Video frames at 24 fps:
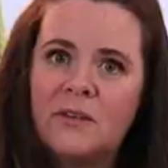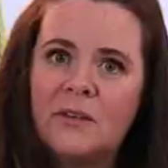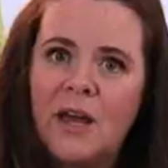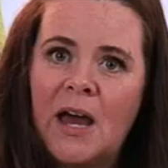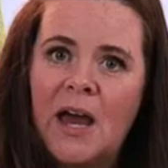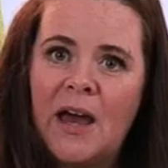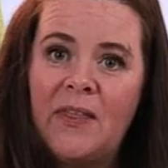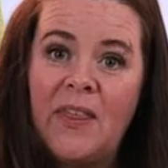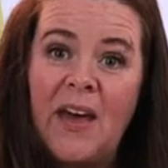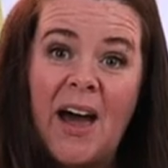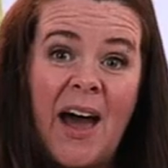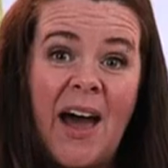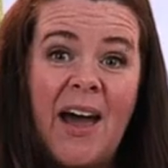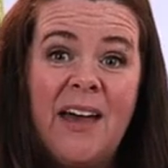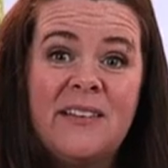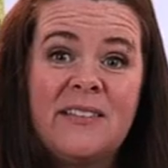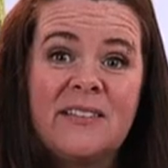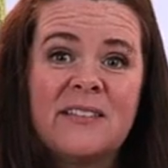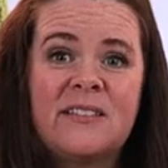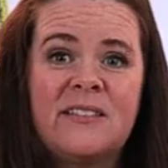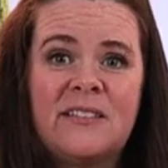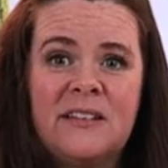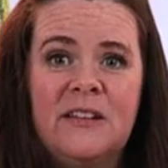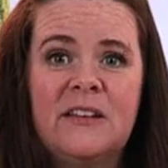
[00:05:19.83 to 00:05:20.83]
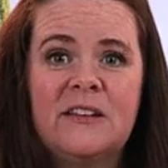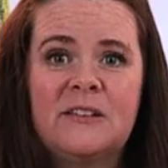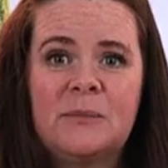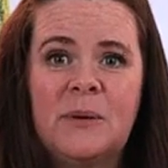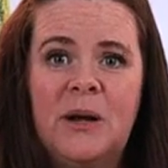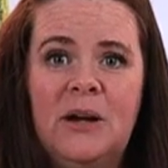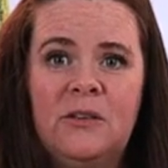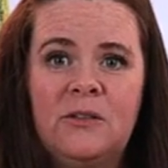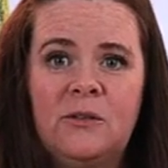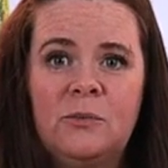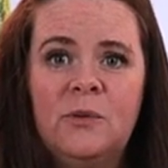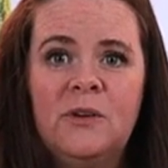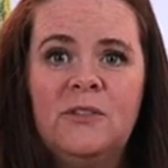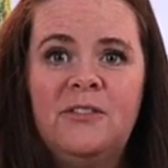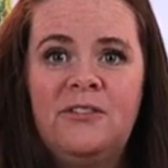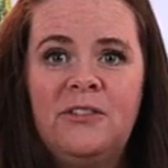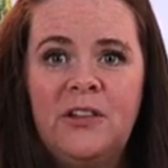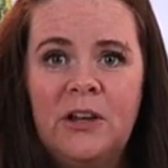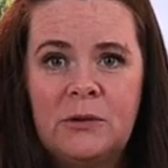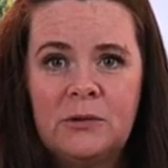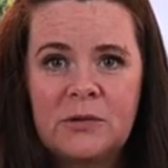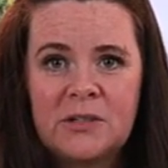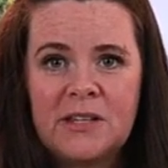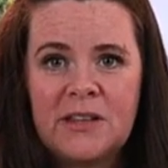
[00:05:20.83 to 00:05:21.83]
the husks in the sprouts will
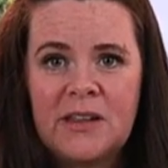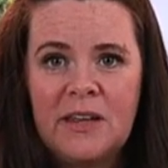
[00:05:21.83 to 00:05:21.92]
float to